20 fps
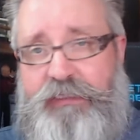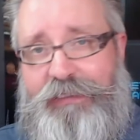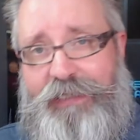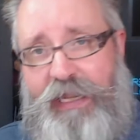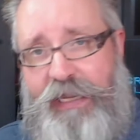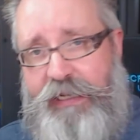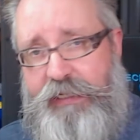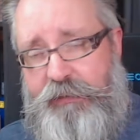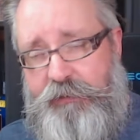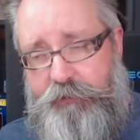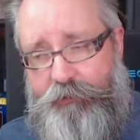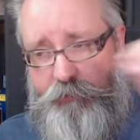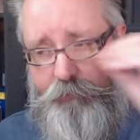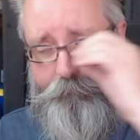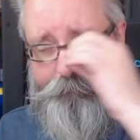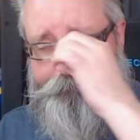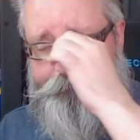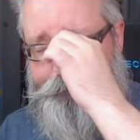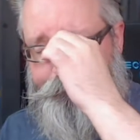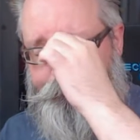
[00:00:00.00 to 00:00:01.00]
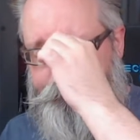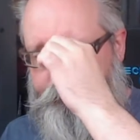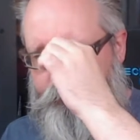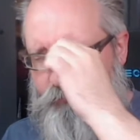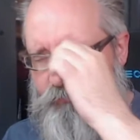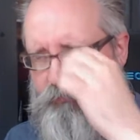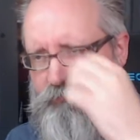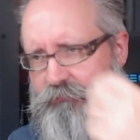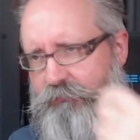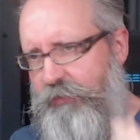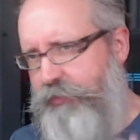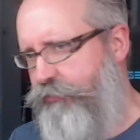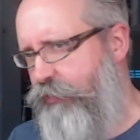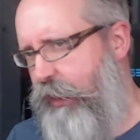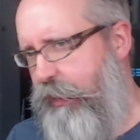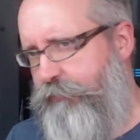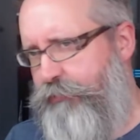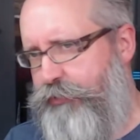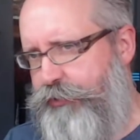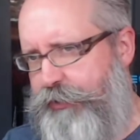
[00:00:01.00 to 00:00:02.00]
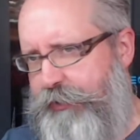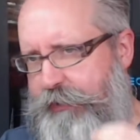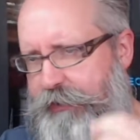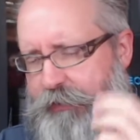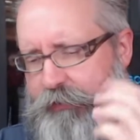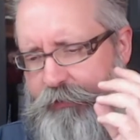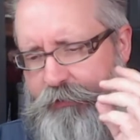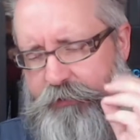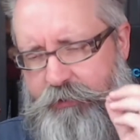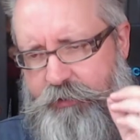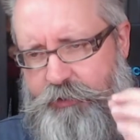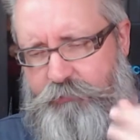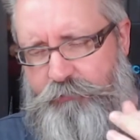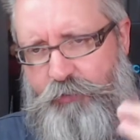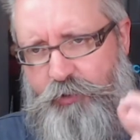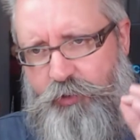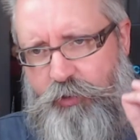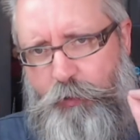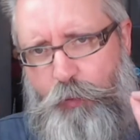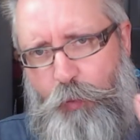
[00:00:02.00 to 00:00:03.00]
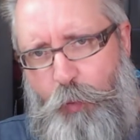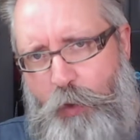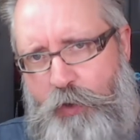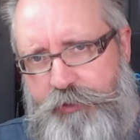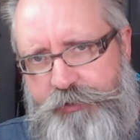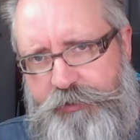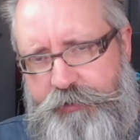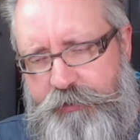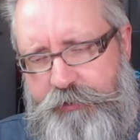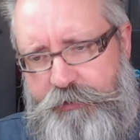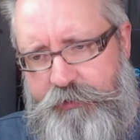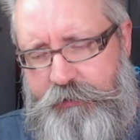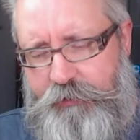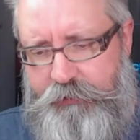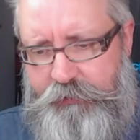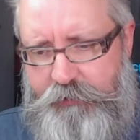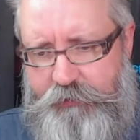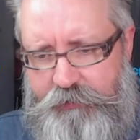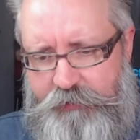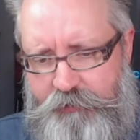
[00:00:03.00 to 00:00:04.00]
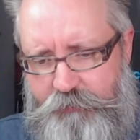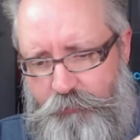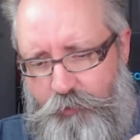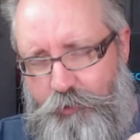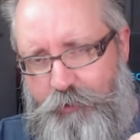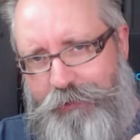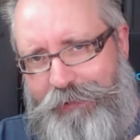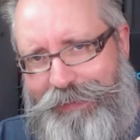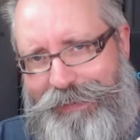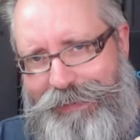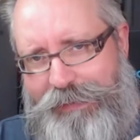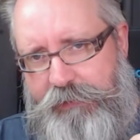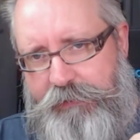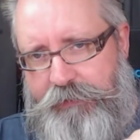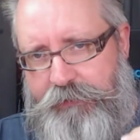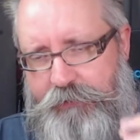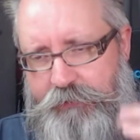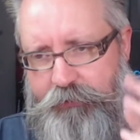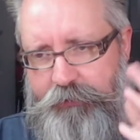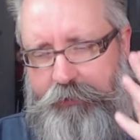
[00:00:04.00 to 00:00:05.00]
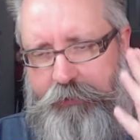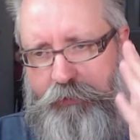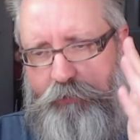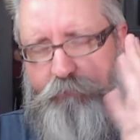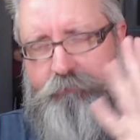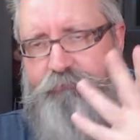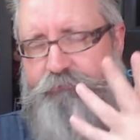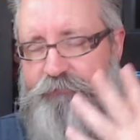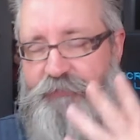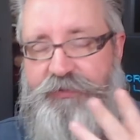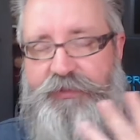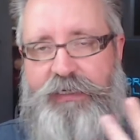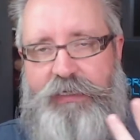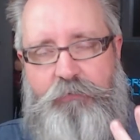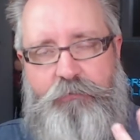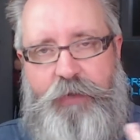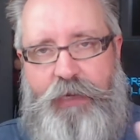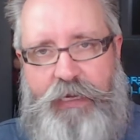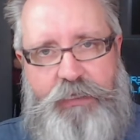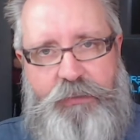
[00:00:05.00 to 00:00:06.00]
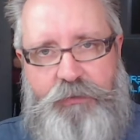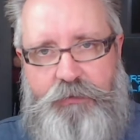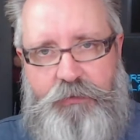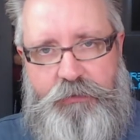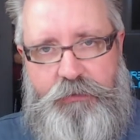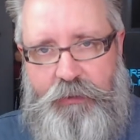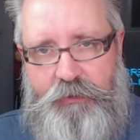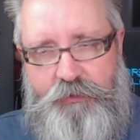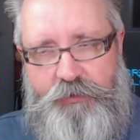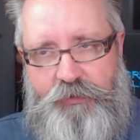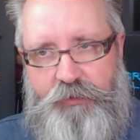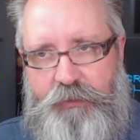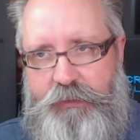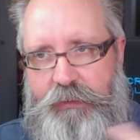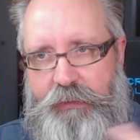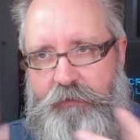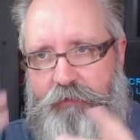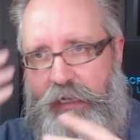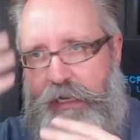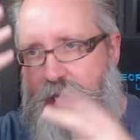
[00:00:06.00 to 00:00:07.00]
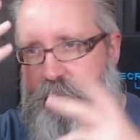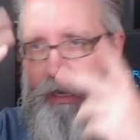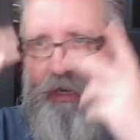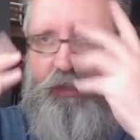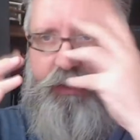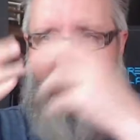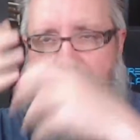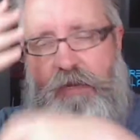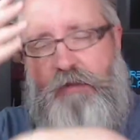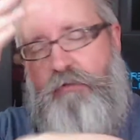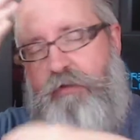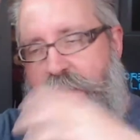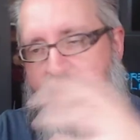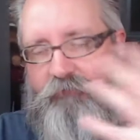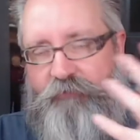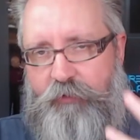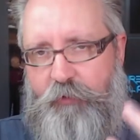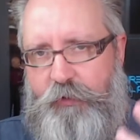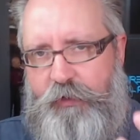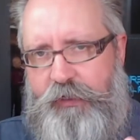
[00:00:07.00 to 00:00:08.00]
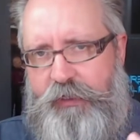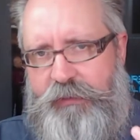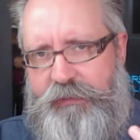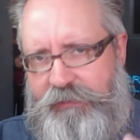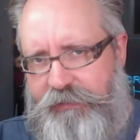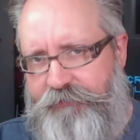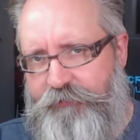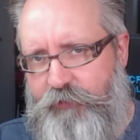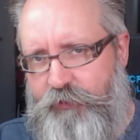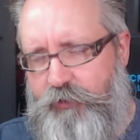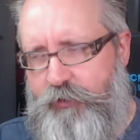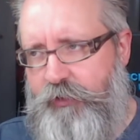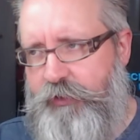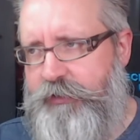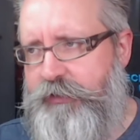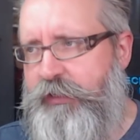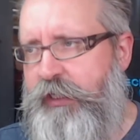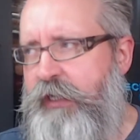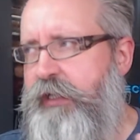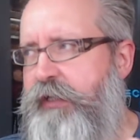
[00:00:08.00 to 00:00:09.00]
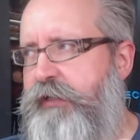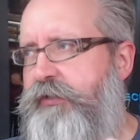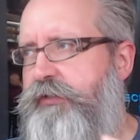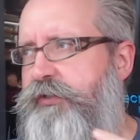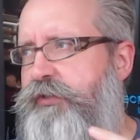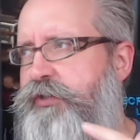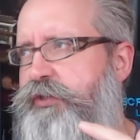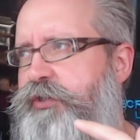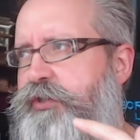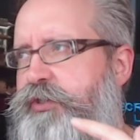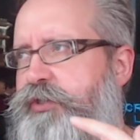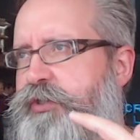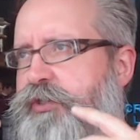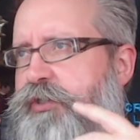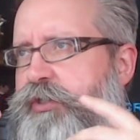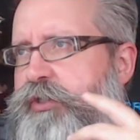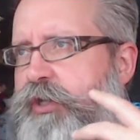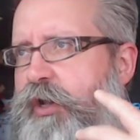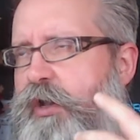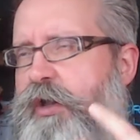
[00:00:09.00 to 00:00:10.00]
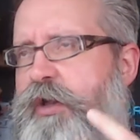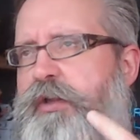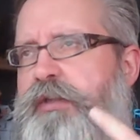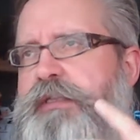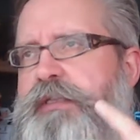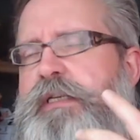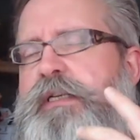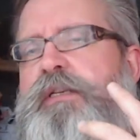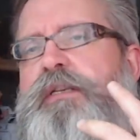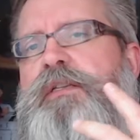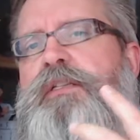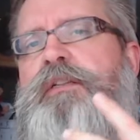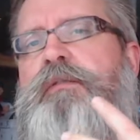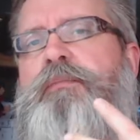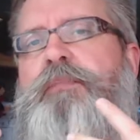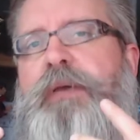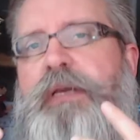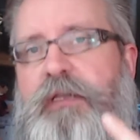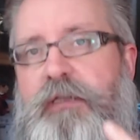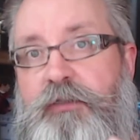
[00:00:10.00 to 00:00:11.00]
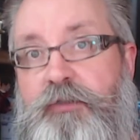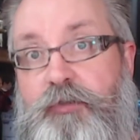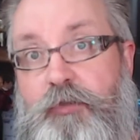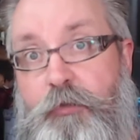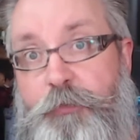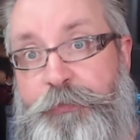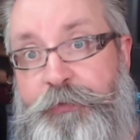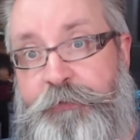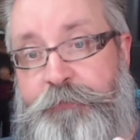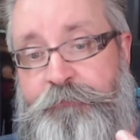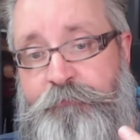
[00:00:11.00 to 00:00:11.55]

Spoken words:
layers, dry brushing, small washes, small glazes, thin paint essentially, here, there and everywhere, different colours, just starting to build up